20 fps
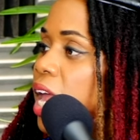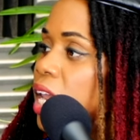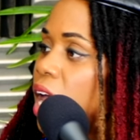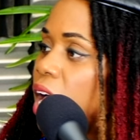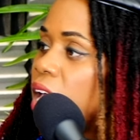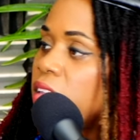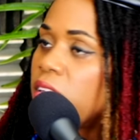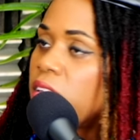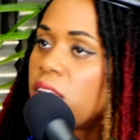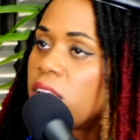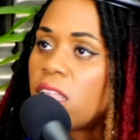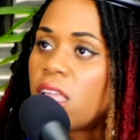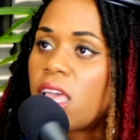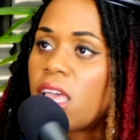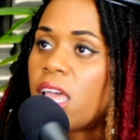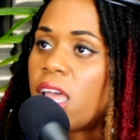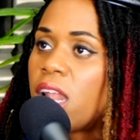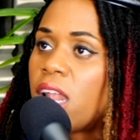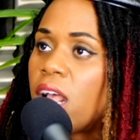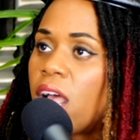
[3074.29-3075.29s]
And I,
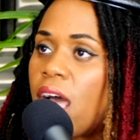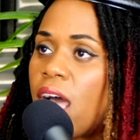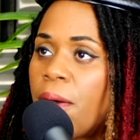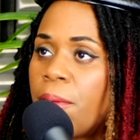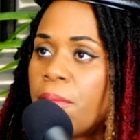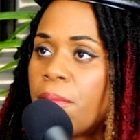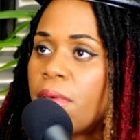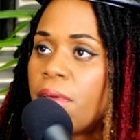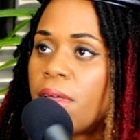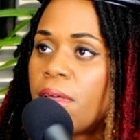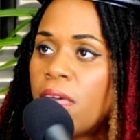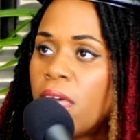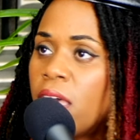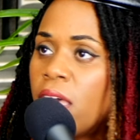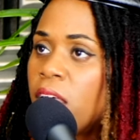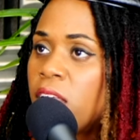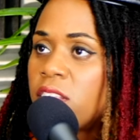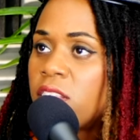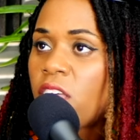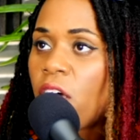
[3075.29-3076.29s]
and I
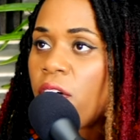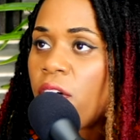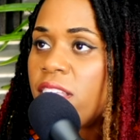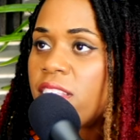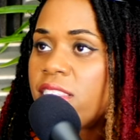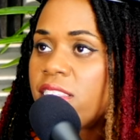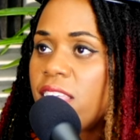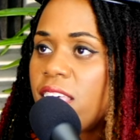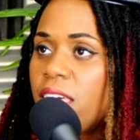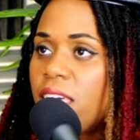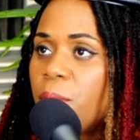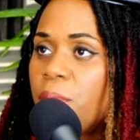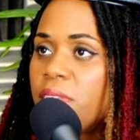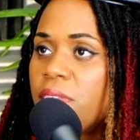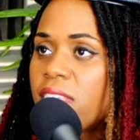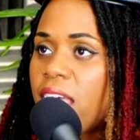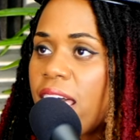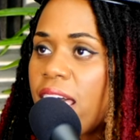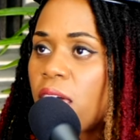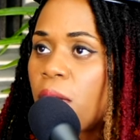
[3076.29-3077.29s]
so it's it was
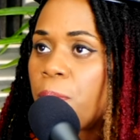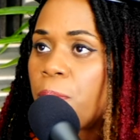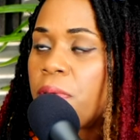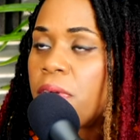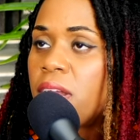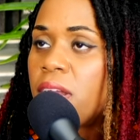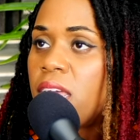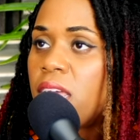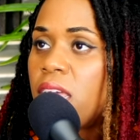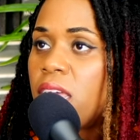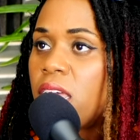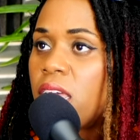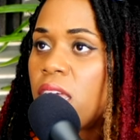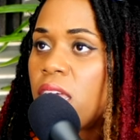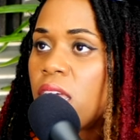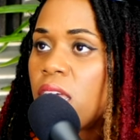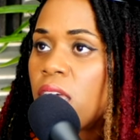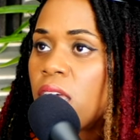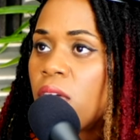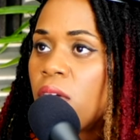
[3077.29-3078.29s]
like a pretty,